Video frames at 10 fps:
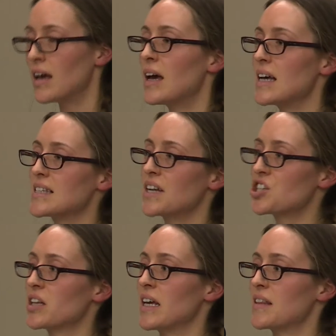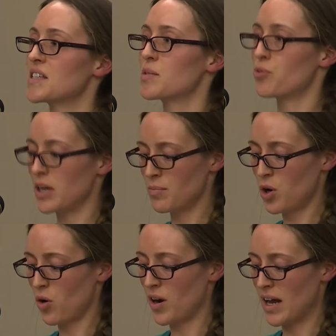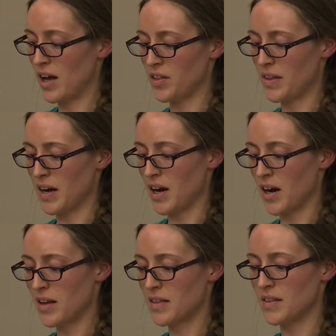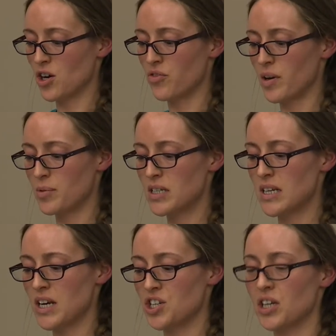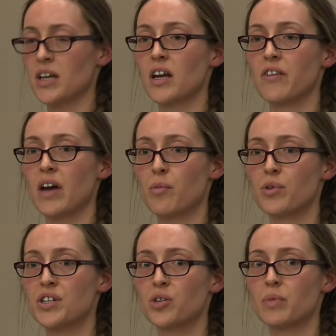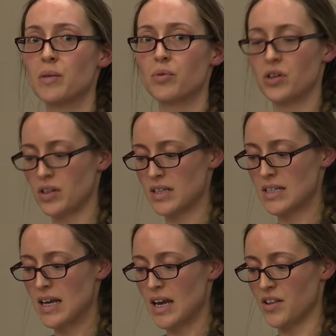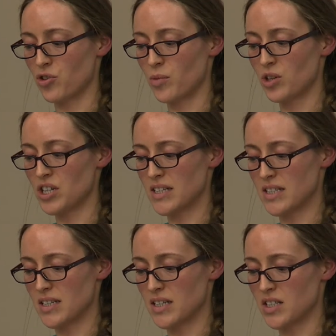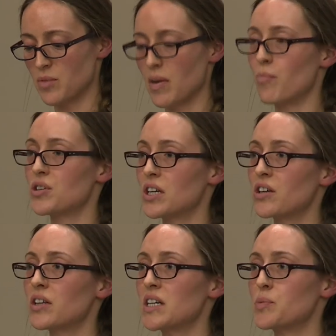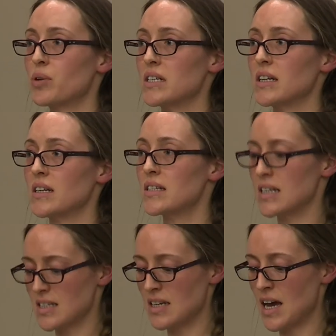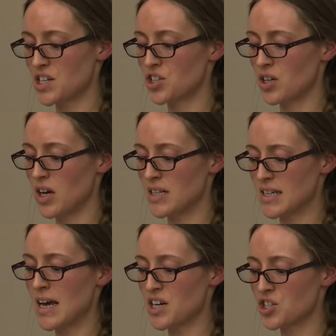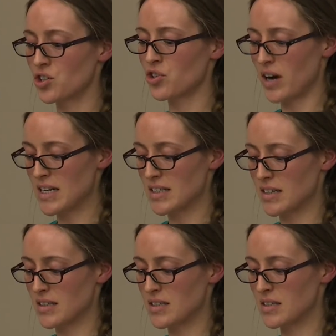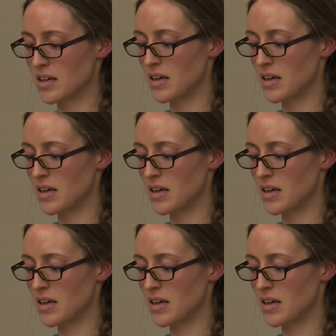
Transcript: Essentially, the Supreme Court held there that the overrepresentation of Aboriginal peoples in the criminal justice system, and particularly its prisons, is a national crisis.